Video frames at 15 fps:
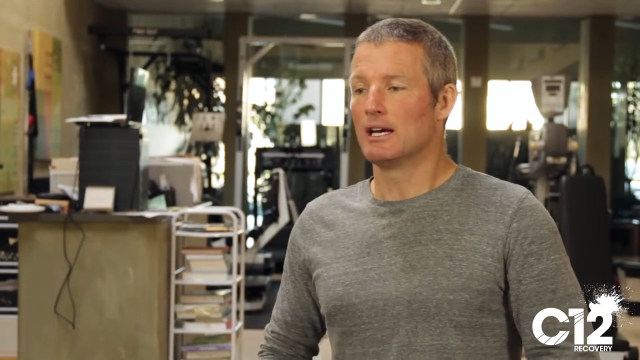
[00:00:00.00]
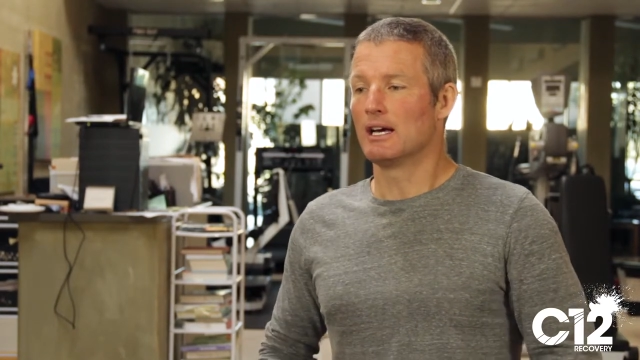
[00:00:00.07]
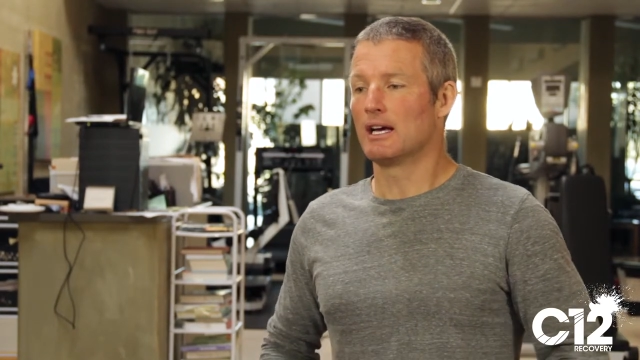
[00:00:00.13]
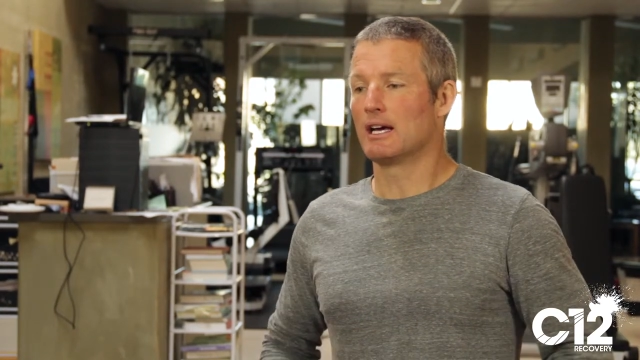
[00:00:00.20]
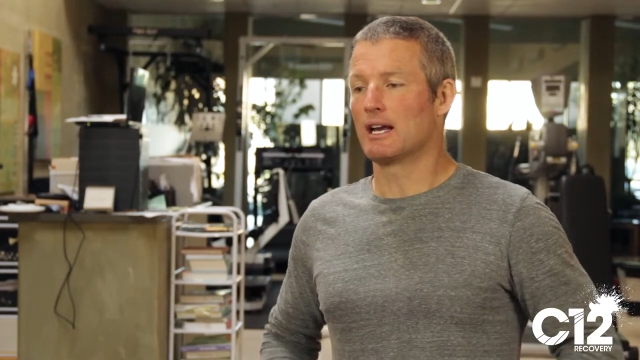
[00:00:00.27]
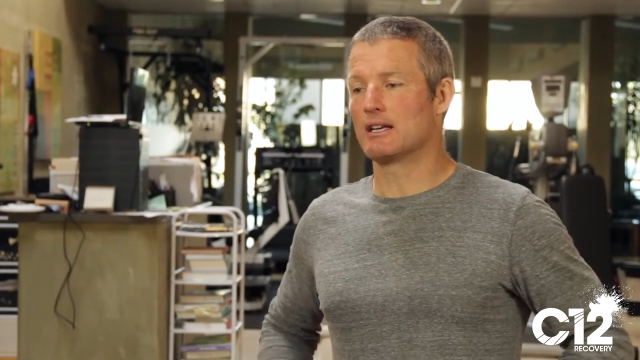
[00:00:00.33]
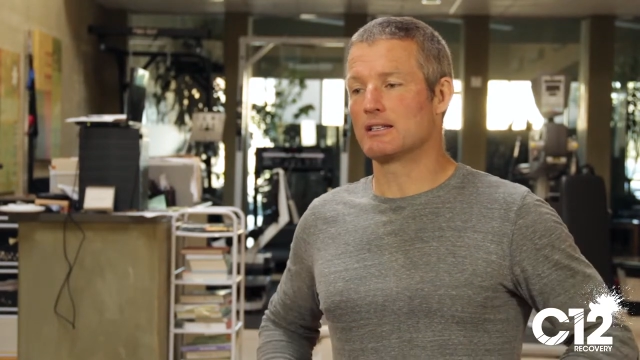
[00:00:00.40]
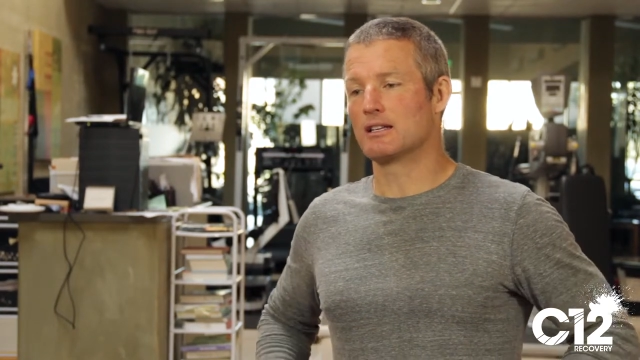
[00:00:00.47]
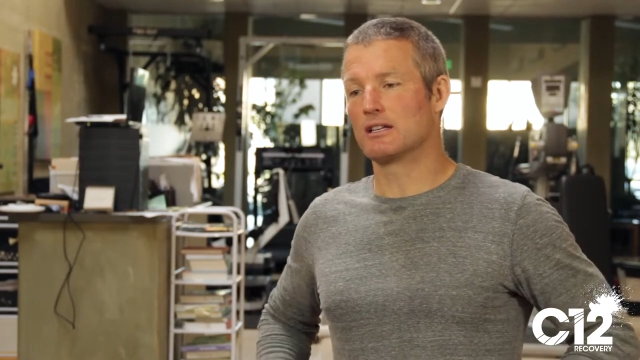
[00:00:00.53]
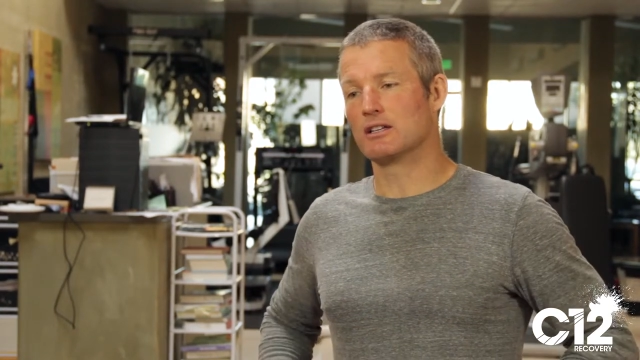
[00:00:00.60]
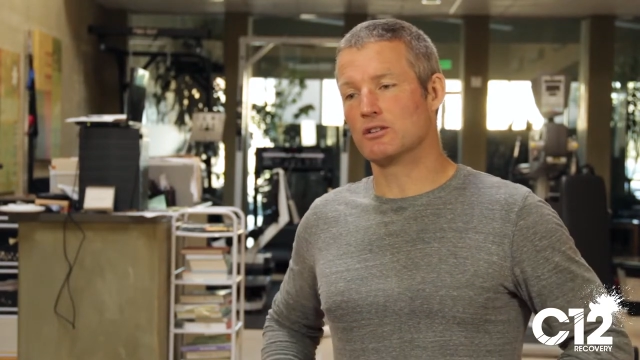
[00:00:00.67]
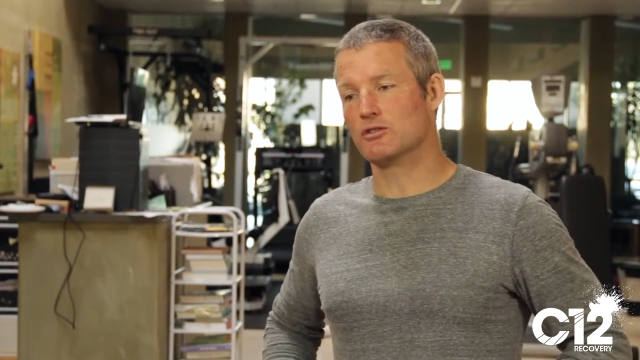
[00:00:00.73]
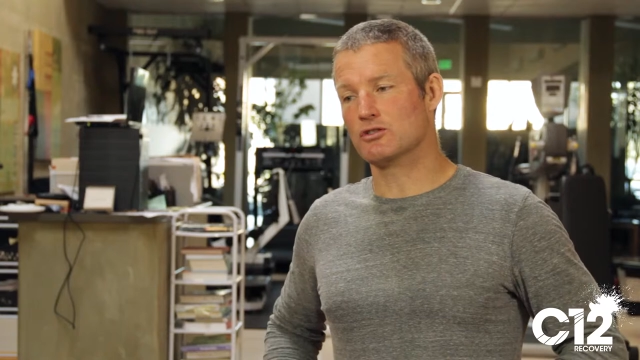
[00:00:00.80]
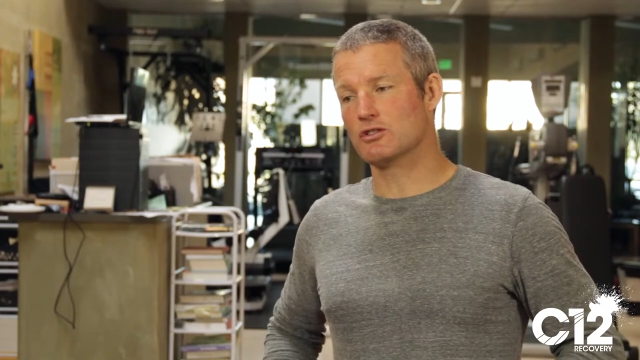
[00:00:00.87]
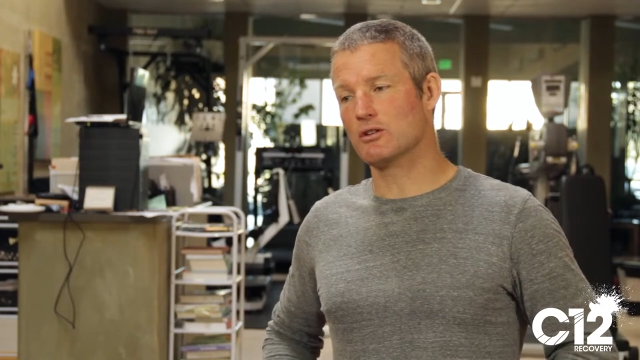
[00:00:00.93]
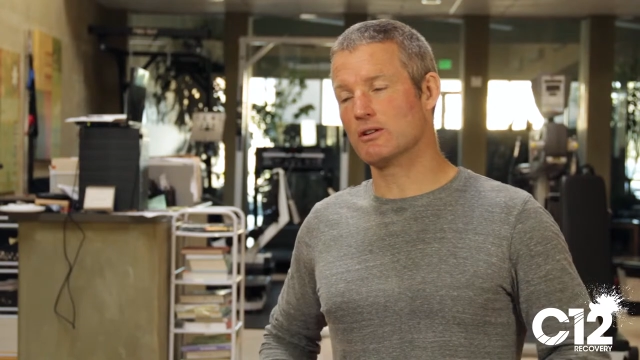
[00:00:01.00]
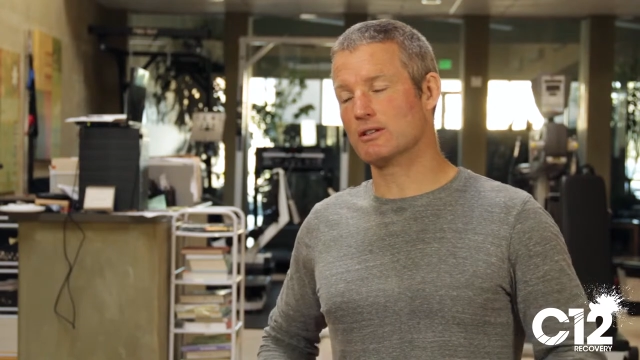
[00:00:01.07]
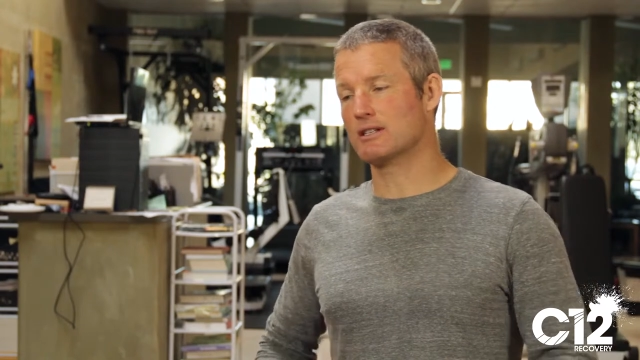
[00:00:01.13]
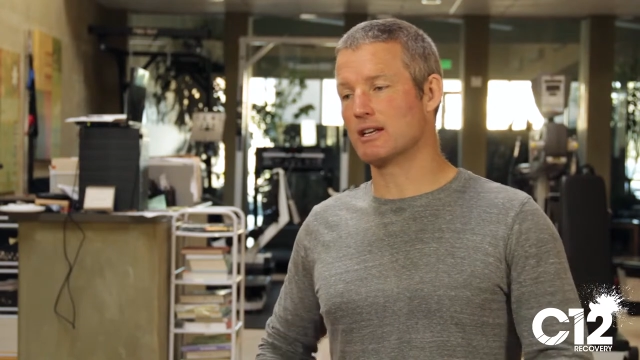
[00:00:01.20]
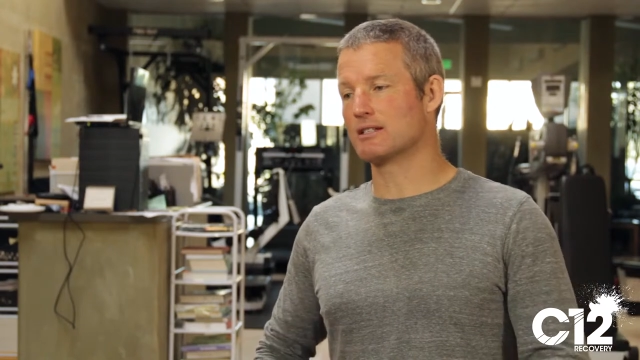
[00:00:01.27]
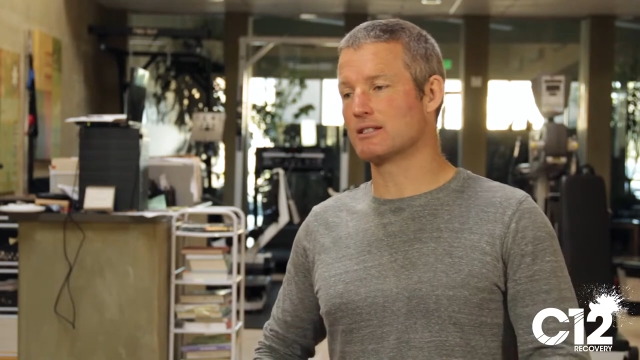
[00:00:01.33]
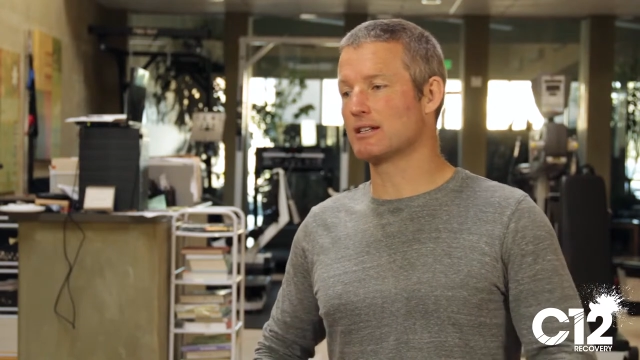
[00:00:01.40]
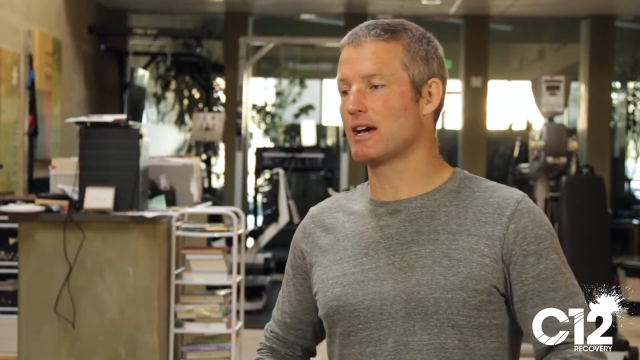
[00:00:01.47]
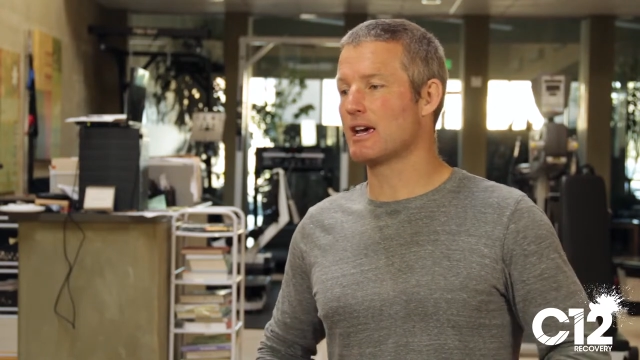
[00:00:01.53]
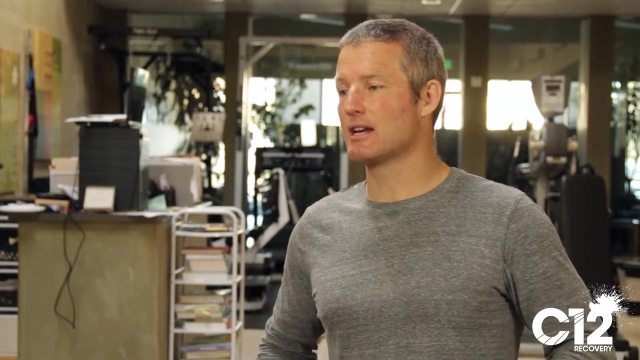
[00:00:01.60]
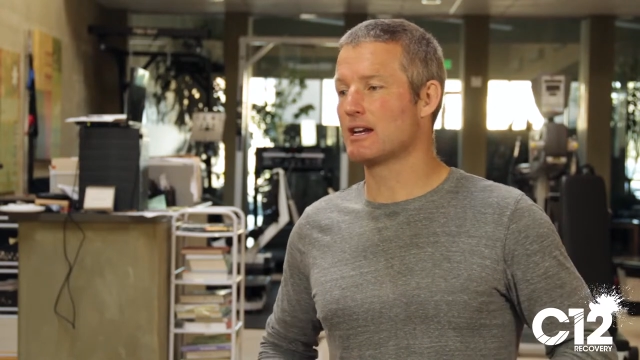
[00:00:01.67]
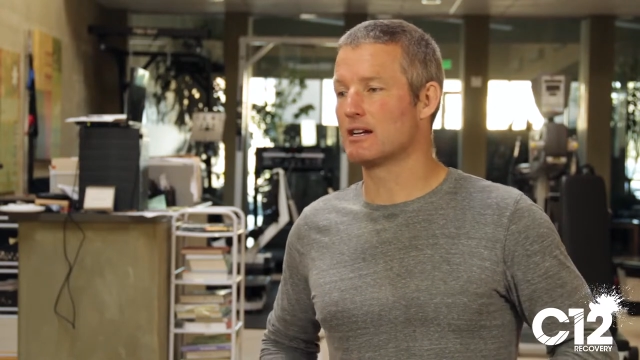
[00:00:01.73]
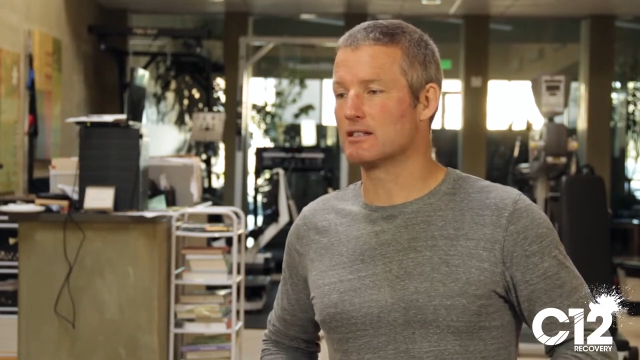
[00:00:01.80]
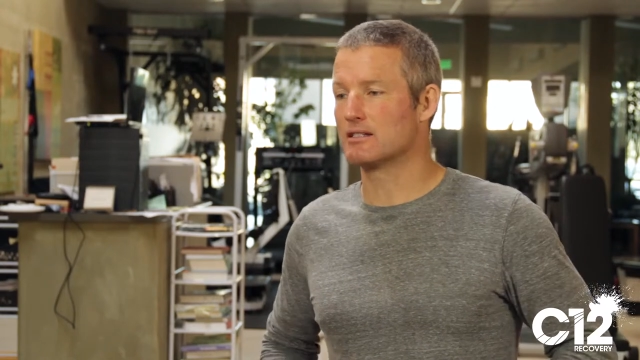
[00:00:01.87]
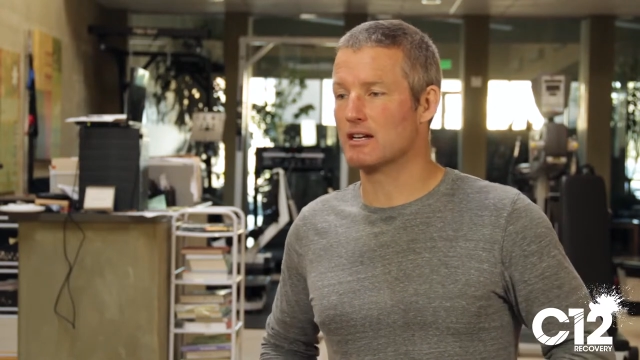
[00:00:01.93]
And as the iliopsoas gets
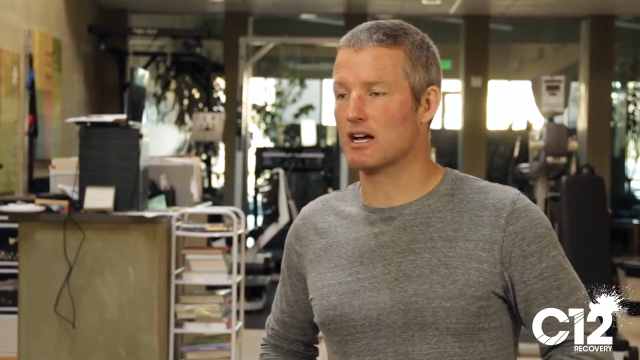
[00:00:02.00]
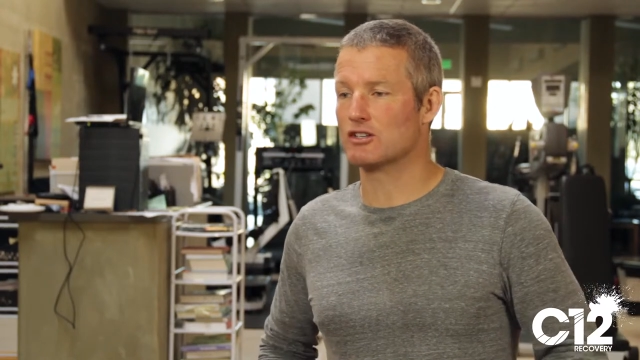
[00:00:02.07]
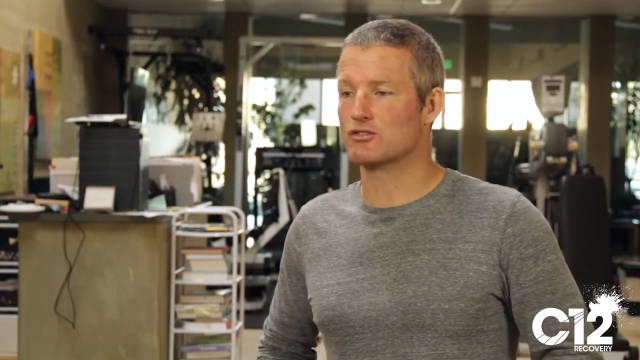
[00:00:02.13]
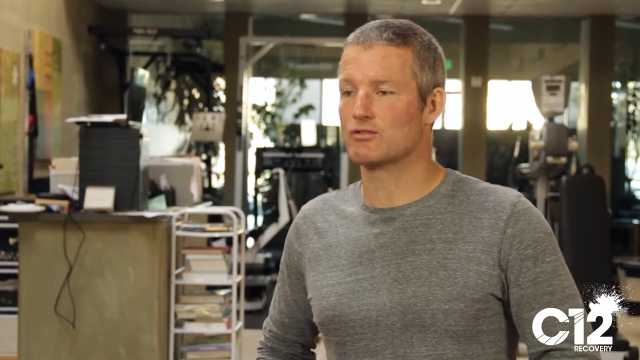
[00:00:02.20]
tight and it's not